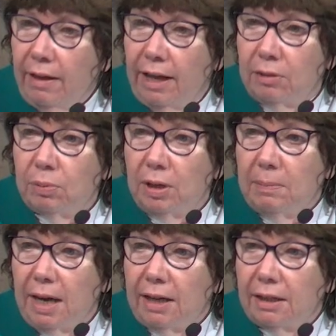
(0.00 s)
That's pretty
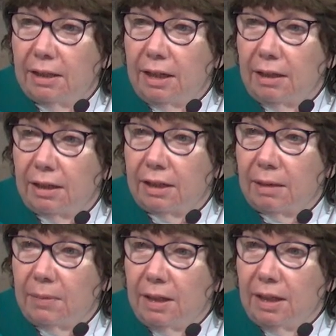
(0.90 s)
mad, isn't it? Because
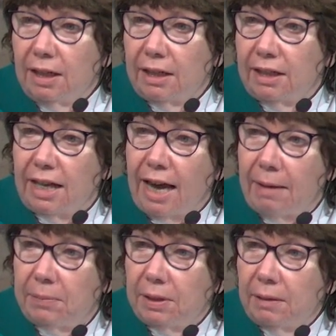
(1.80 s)
somebody didn't get zapped.
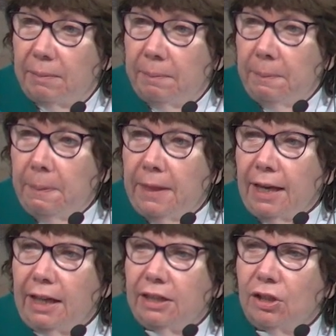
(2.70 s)

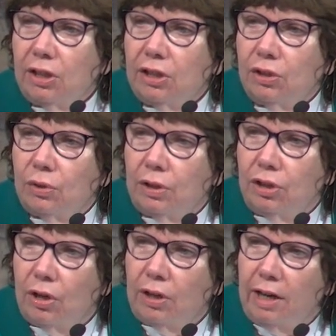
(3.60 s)
Now let's look at the story of
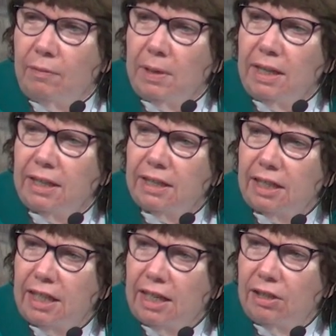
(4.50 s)
Jonah. Everybody thinks it's a
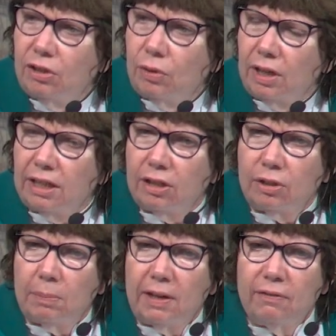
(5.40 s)
kid's story because there's
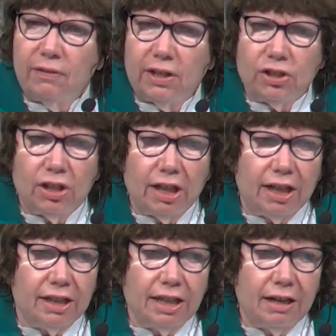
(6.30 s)
a big fish in it.
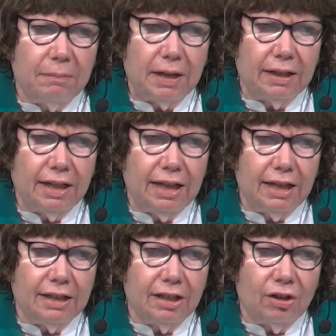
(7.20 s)
It's not about
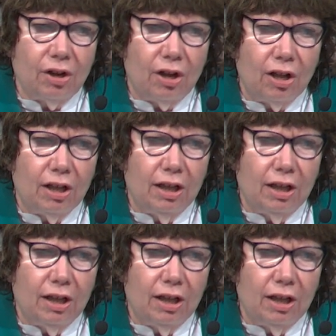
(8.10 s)
kids at all.